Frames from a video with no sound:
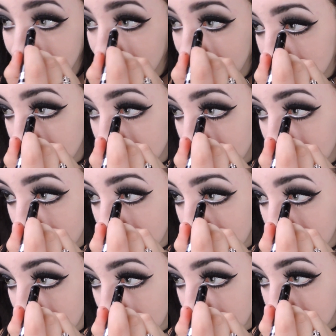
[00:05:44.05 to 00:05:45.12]
just so it kind
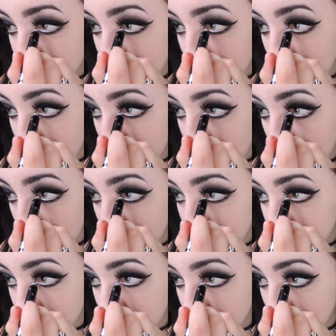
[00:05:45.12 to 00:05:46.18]
of goes in closer